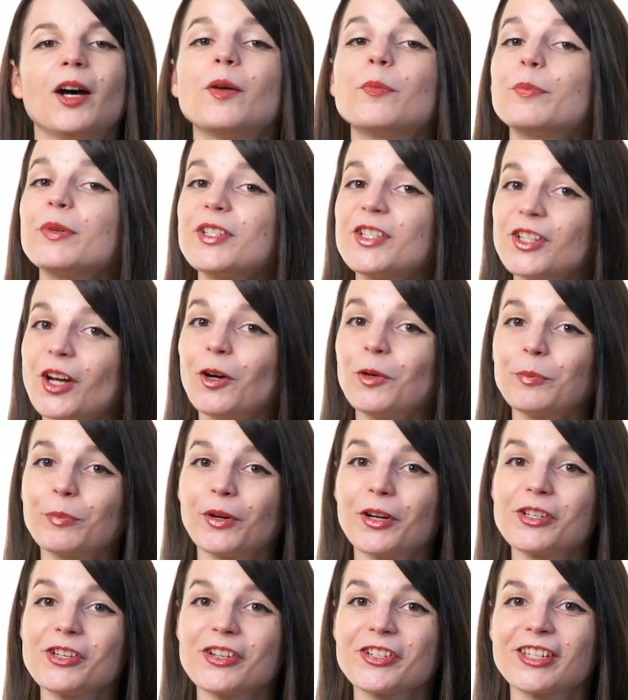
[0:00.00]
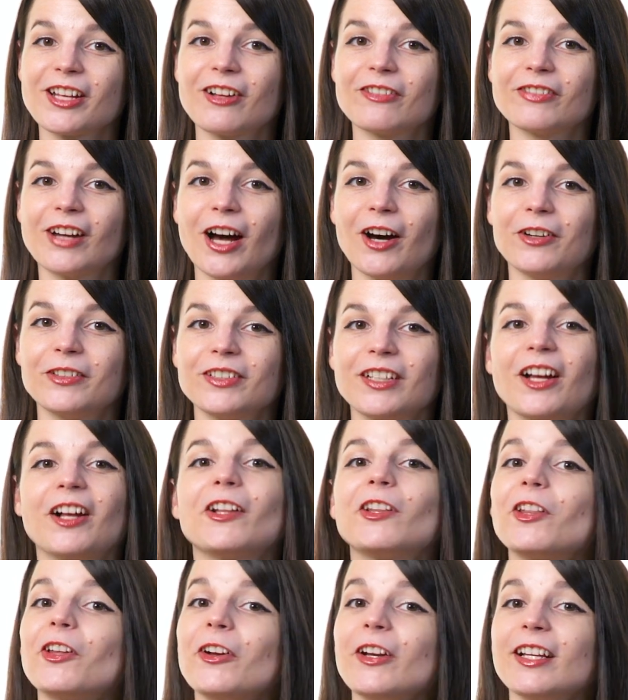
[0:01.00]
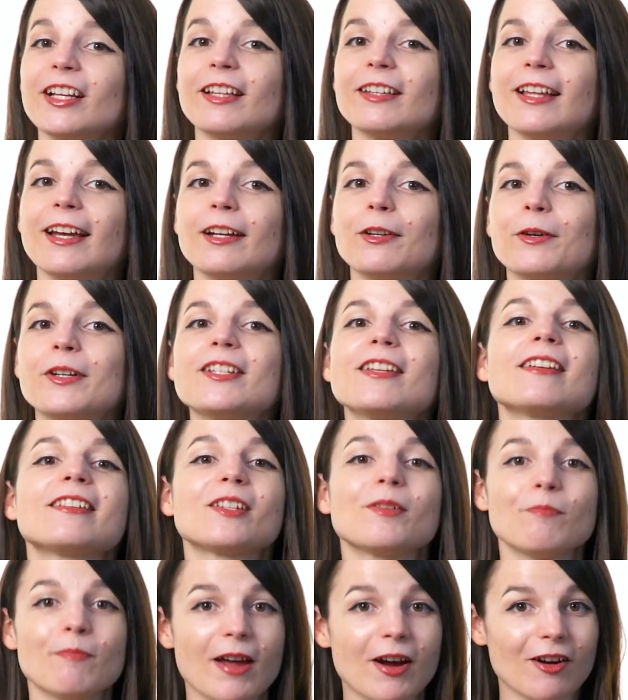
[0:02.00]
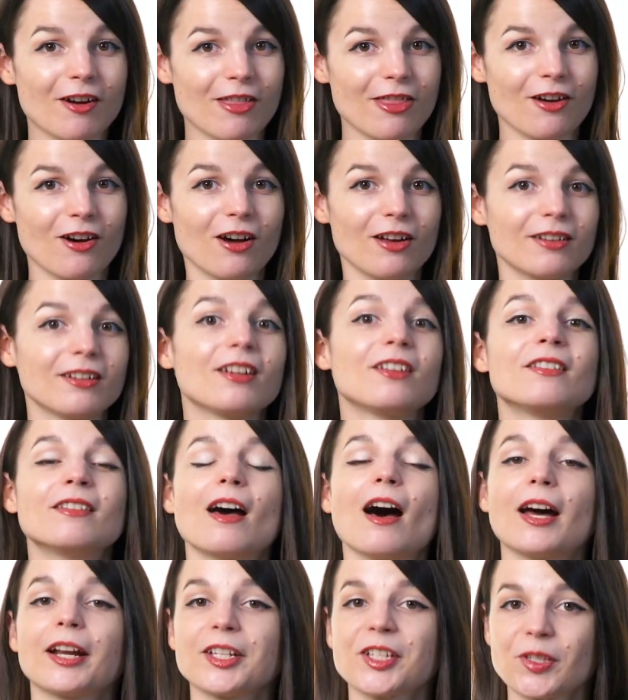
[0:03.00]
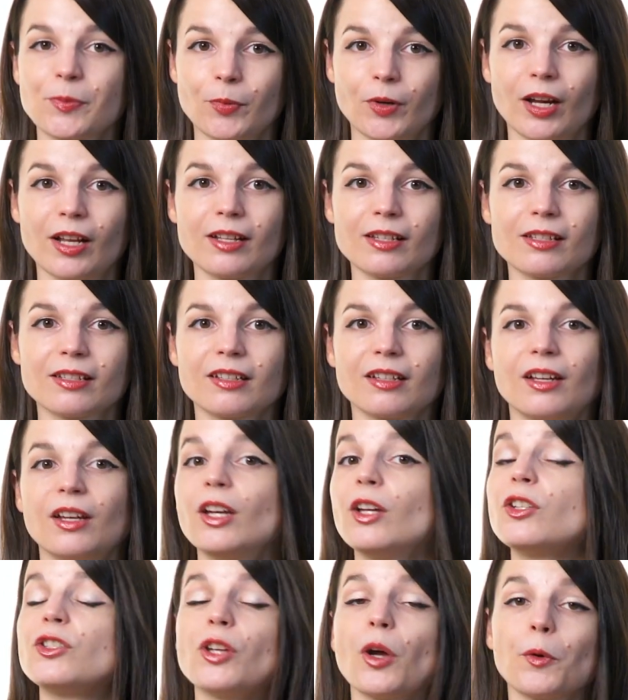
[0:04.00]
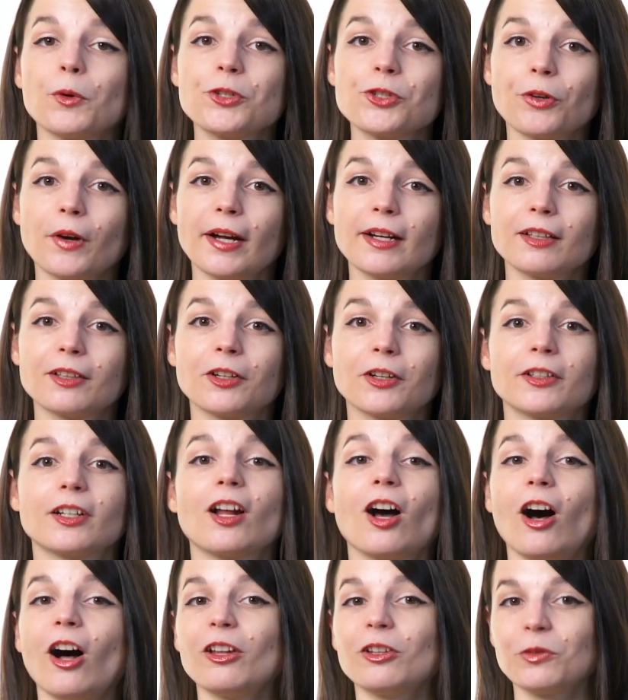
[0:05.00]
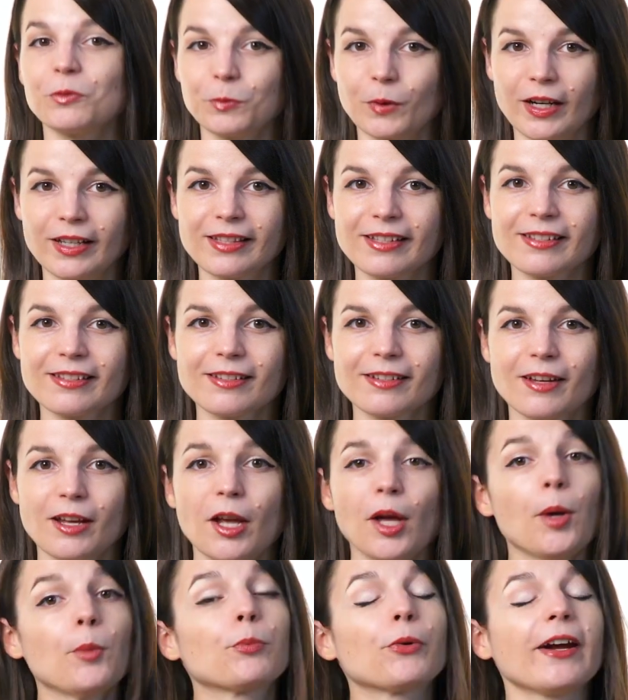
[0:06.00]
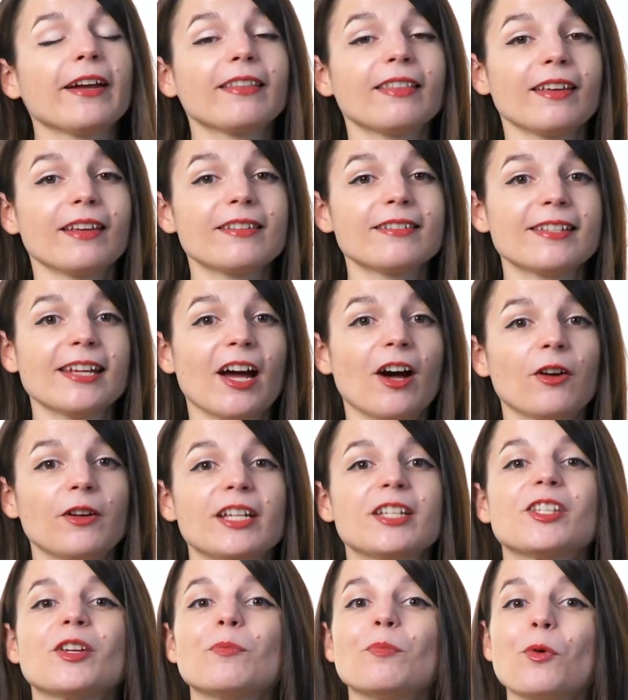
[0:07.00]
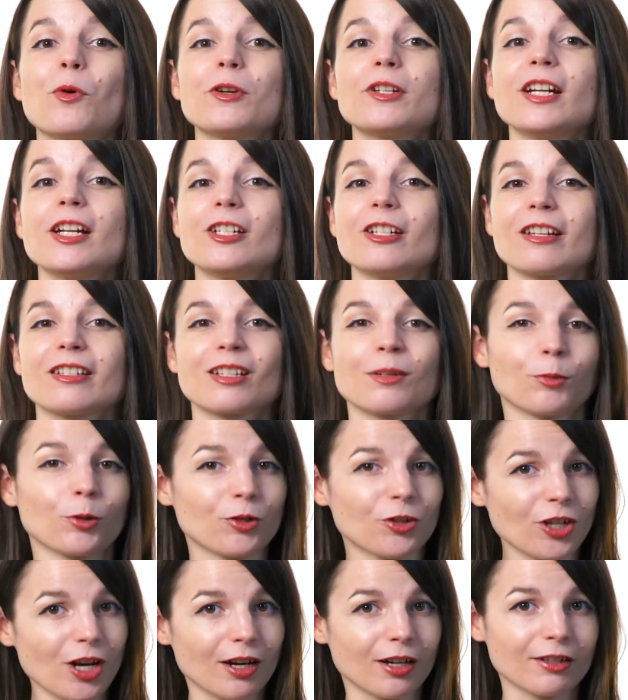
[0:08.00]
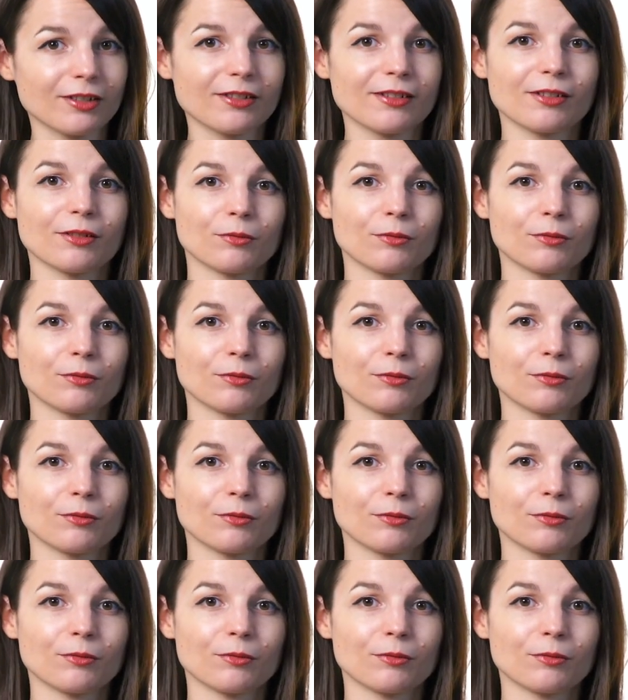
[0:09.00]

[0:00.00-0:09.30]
But don't burn yourself out. Learning a language is a marathon, not a sprint. Don't try to learn it all at once. Break things down into more digestible chunks.